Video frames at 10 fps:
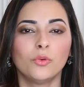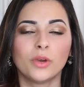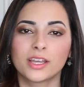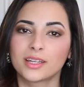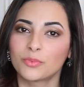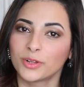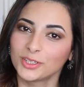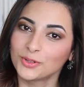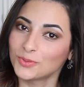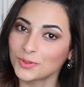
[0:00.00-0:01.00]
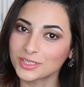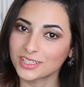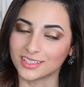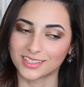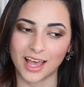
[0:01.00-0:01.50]
we're going to break your
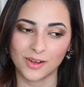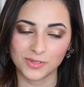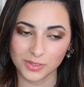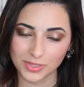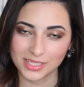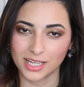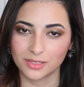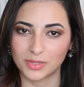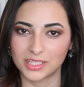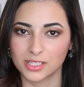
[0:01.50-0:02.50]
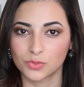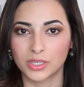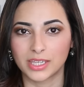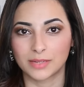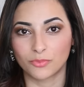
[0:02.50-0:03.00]
waters. After 3 centimeters
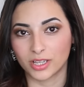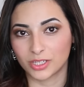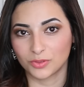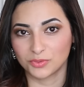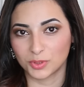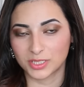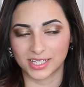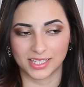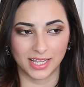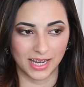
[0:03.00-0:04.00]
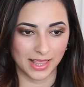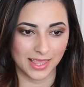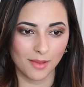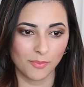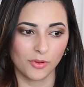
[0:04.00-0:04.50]
we can break your waters. And
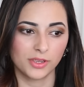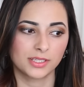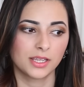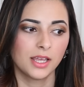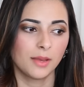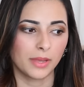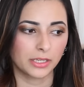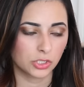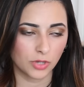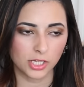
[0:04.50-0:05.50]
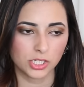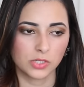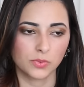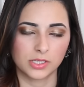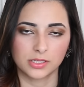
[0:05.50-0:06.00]
at that point my
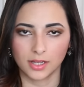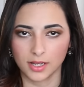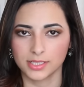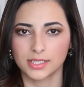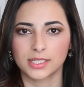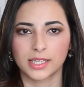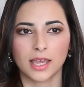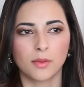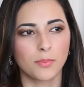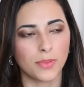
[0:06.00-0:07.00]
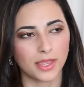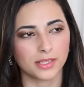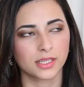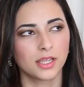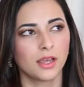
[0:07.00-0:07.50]
contractions were starting to get a
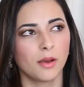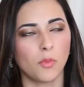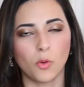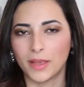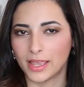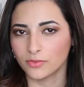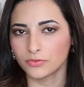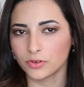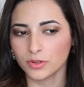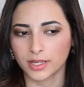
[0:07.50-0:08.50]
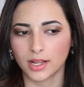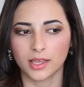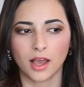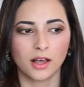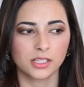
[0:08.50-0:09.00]
bit more painful, and
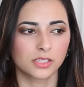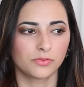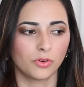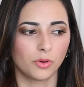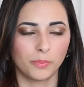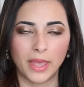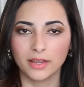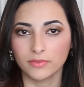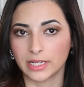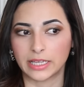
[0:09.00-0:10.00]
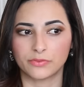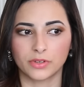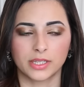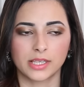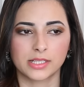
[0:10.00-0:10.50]
I asked for pain
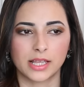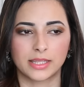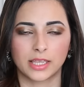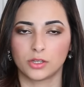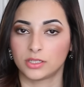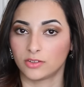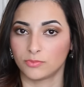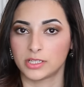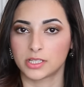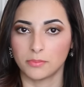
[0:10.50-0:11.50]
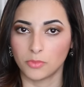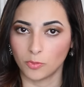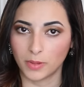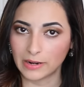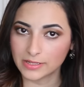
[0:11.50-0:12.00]
relief and they said they could give me some
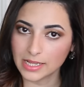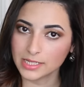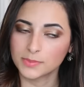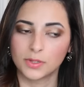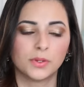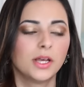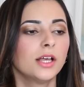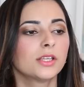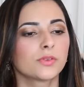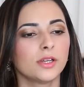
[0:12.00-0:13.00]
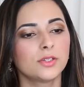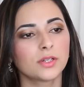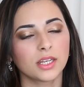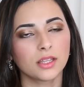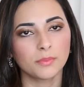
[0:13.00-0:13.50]
more paracetamol. So I
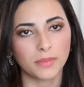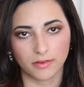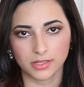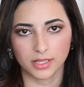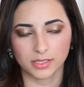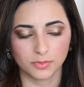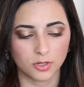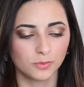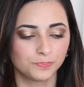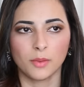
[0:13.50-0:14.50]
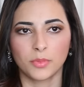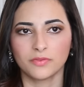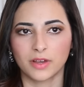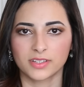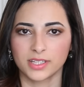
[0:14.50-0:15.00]
took another paracetamol. A couple
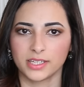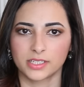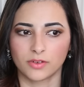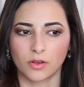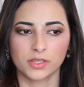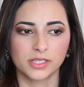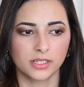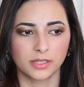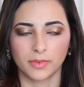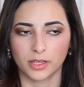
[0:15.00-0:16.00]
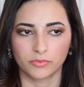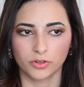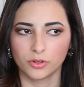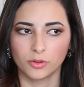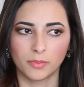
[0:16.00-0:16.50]
of hours later I was still in my
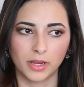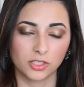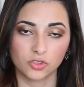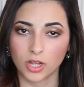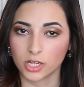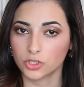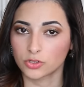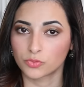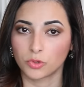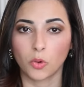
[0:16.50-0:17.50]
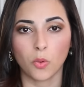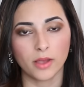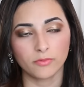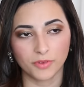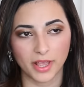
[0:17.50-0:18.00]
room, my contractions were
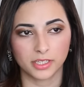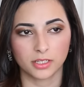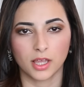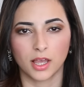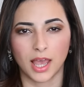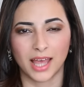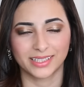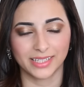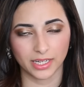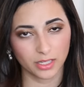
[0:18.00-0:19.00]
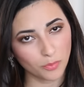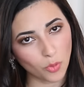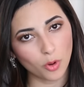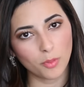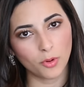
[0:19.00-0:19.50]
quite regular and getting
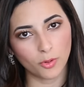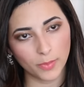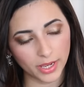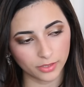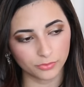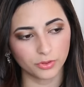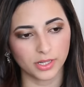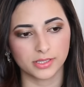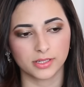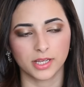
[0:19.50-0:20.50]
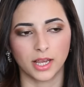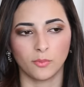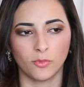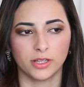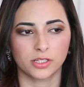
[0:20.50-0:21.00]
more and more painful as the
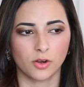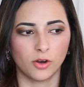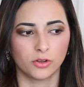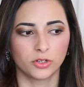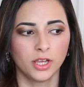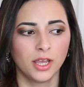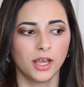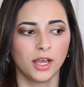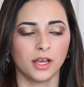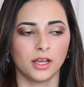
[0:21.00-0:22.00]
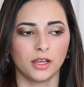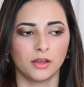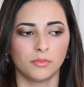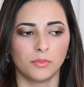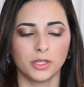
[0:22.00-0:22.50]
time went on,
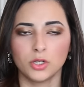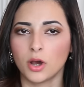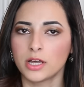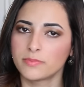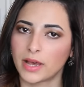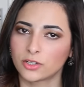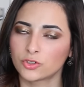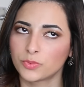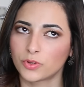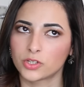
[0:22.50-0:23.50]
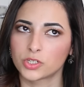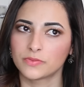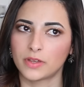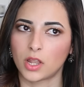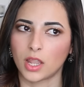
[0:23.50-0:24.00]
but not unmanageable. I
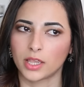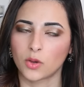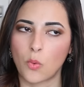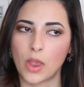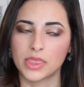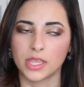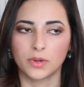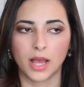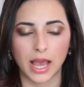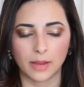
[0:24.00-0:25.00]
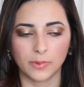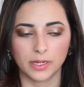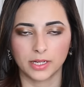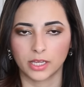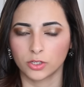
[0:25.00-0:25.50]
just felt like when they were
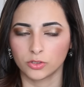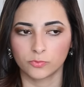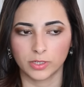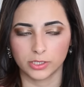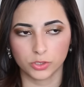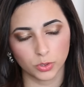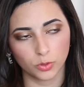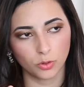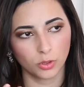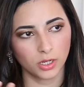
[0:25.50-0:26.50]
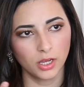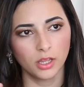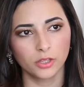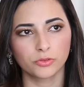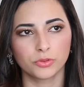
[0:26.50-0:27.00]
happening I couldn't really talk
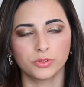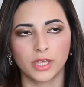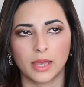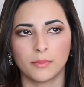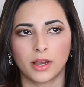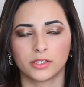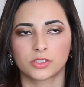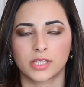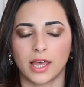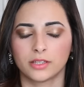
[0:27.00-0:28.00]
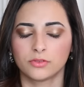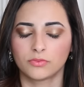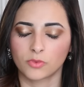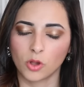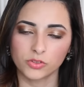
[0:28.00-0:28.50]
through them, I just had to
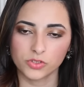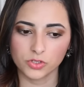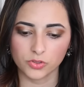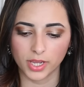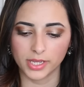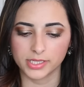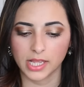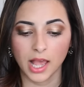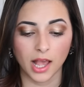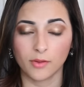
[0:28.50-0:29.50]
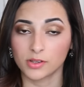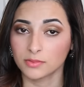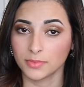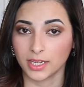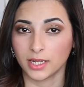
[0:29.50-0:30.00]
concentrate. I
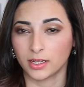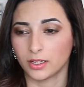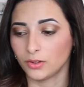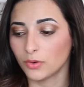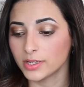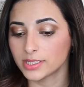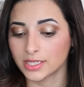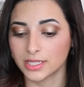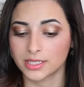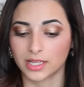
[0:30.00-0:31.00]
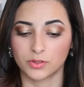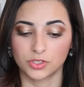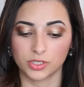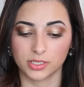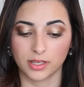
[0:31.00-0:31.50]
wasn't making any noises, I
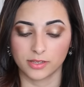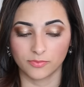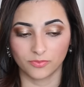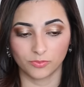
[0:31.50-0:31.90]
was just like